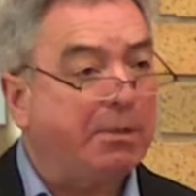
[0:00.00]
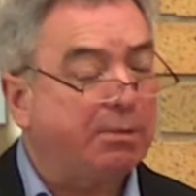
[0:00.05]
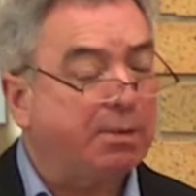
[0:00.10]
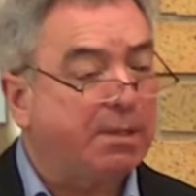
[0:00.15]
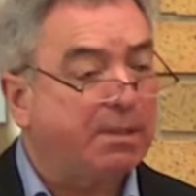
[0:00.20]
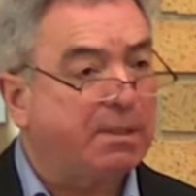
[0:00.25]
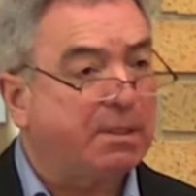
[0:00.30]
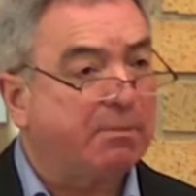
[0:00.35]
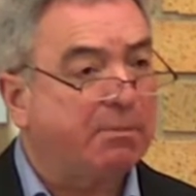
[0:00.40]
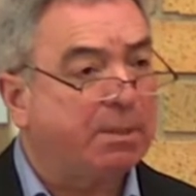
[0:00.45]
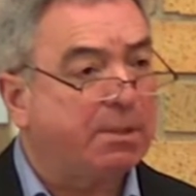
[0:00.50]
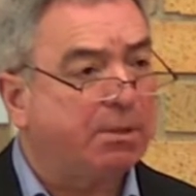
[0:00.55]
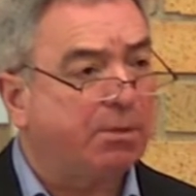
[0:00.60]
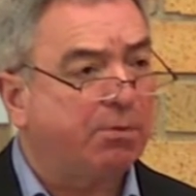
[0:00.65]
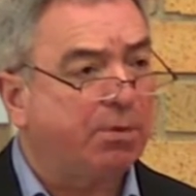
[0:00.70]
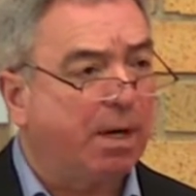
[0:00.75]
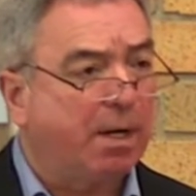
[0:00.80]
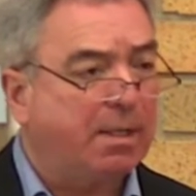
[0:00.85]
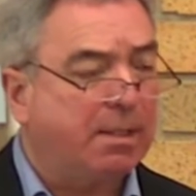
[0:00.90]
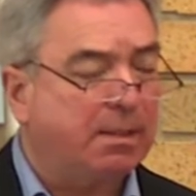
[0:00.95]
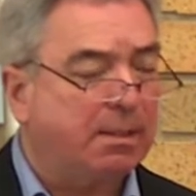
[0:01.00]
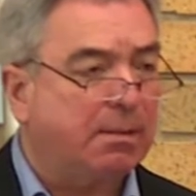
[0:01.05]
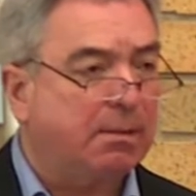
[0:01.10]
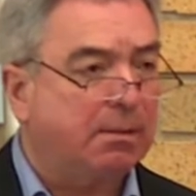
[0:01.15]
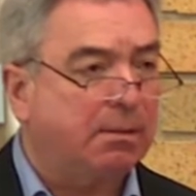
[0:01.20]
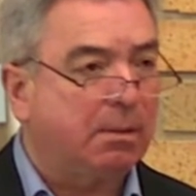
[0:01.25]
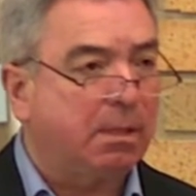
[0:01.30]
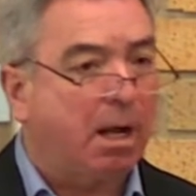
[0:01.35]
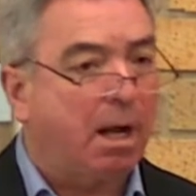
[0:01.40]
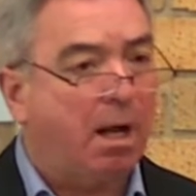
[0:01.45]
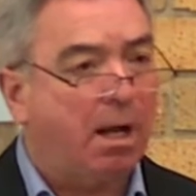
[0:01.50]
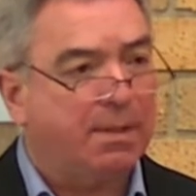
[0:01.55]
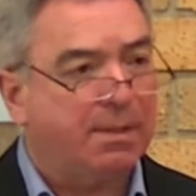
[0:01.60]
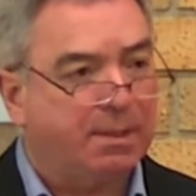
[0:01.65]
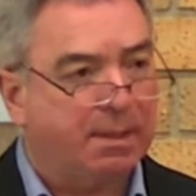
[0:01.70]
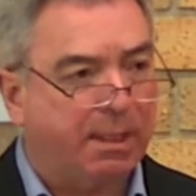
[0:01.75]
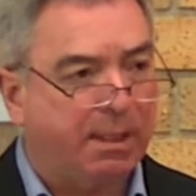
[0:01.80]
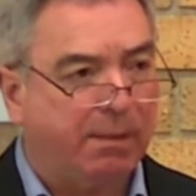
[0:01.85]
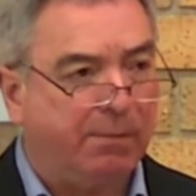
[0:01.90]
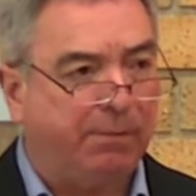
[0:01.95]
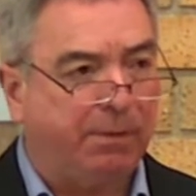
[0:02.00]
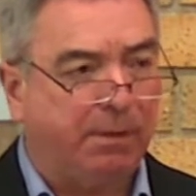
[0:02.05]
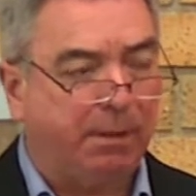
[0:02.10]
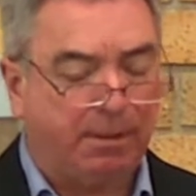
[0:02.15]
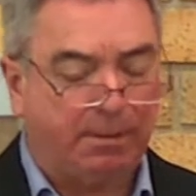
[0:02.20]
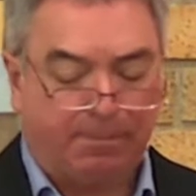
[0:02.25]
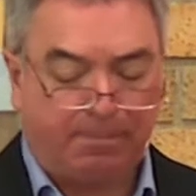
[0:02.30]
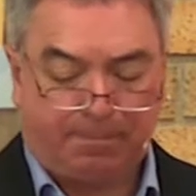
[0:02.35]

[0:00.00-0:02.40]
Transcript: trust him as Christ, our Savior.